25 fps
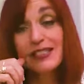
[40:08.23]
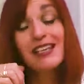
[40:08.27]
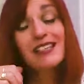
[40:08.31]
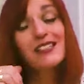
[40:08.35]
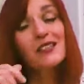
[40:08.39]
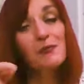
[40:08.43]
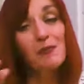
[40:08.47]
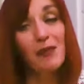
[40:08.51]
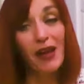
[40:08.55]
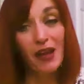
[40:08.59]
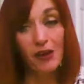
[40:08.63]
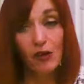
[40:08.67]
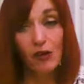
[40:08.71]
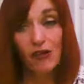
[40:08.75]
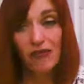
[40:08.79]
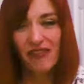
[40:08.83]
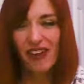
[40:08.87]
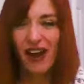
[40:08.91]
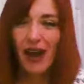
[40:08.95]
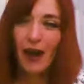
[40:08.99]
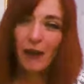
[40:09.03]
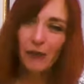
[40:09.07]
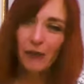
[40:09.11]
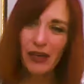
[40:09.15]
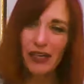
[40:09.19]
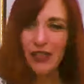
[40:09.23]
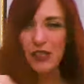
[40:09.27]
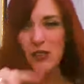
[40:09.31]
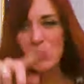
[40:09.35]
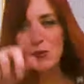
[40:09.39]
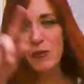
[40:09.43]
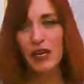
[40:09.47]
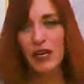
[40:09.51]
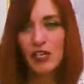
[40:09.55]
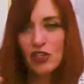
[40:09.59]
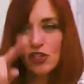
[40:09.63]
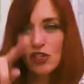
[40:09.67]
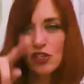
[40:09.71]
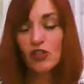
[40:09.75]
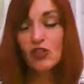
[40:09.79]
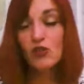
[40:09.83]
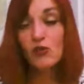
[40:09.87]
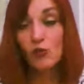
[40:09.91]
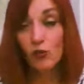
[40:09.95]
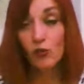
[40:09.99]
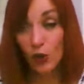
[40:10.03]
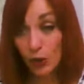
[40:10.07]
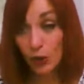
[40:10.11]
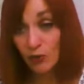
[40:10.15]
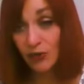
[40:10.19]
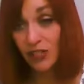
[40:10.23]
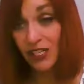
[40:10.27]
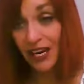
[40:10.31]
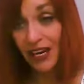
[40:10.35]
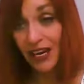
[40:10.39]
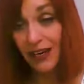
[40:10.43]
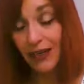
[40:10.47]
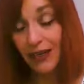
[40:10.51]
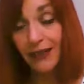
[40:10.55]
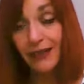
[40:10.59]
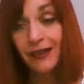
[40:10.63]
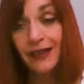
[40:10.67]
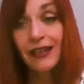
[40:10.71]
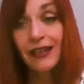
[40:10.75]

As a matter of fact, because patients rotate,